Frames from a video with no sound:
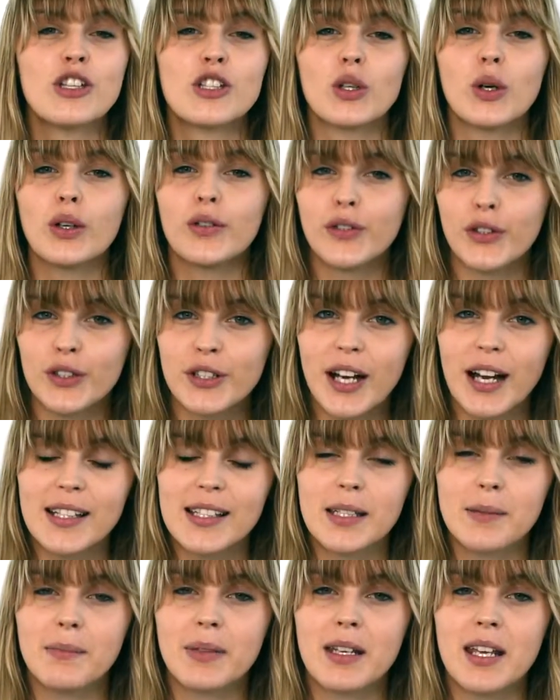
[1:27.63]
So if you're
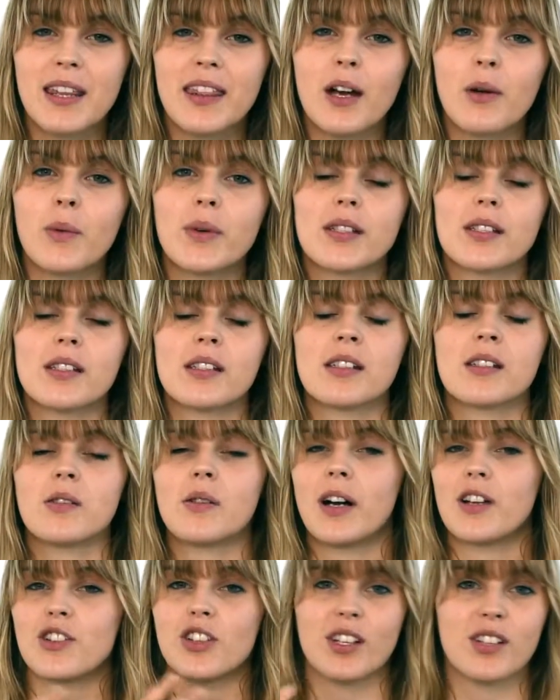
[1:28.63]
not somebody that wants
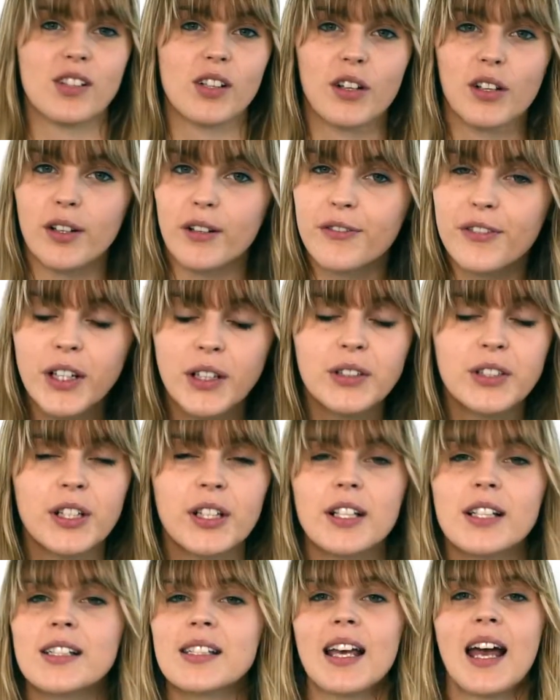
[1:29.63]
to adjust all your
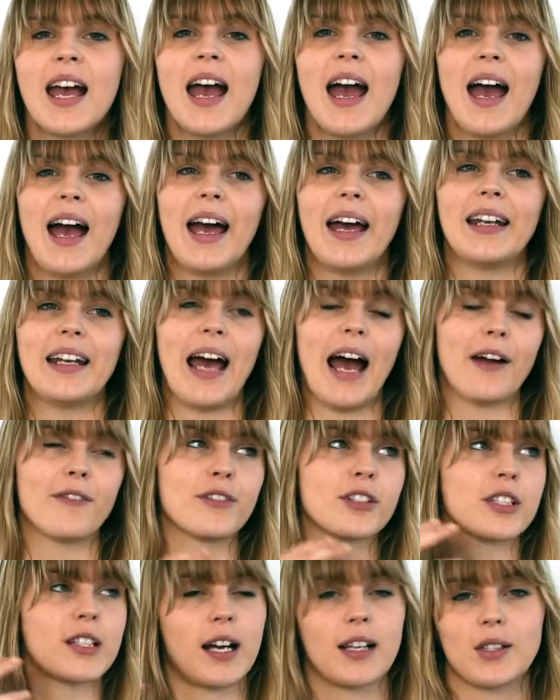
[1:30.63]
filters and
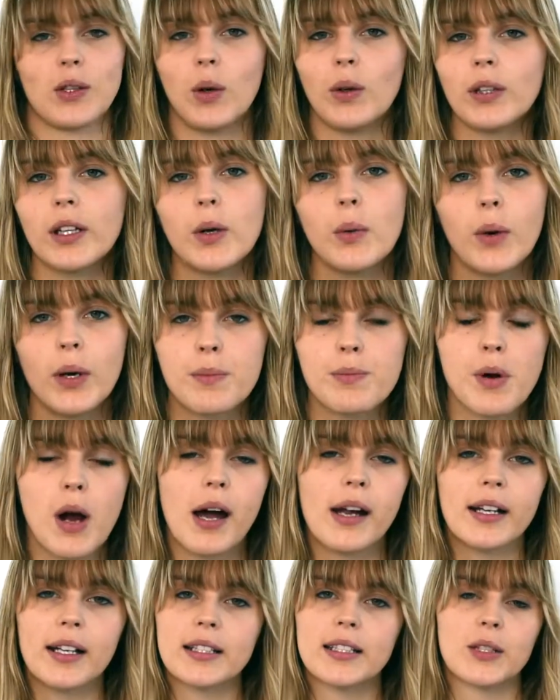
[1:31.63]
advertise only one
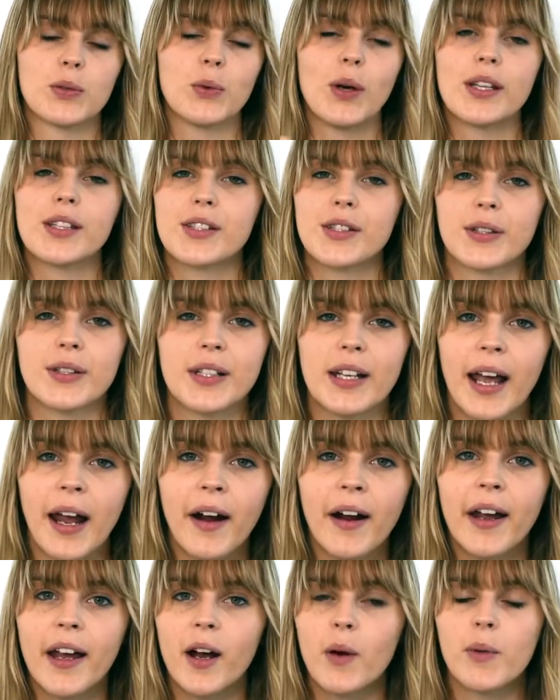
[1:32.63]
product in one certain
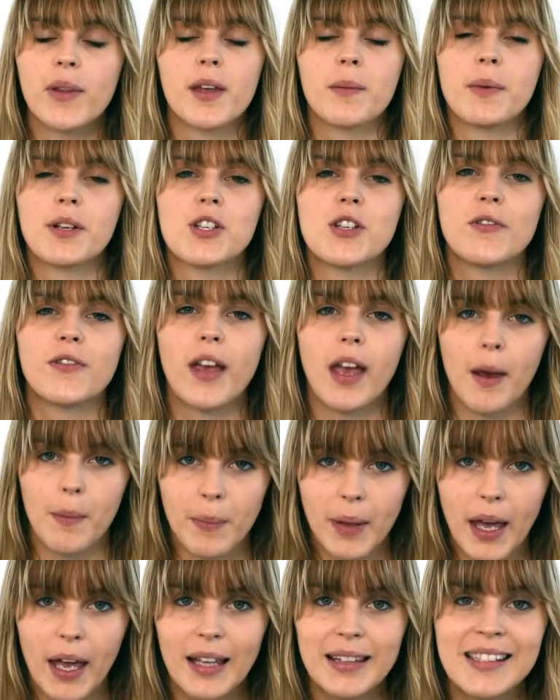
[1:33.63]
area with a bunch of
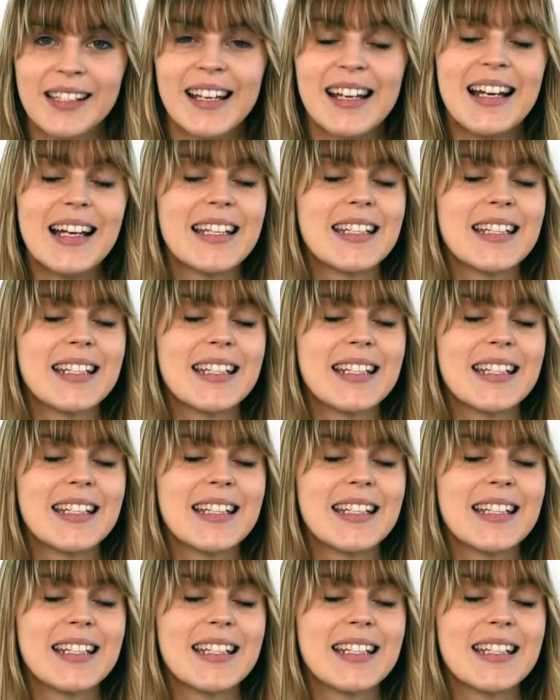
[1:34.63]
campaigns,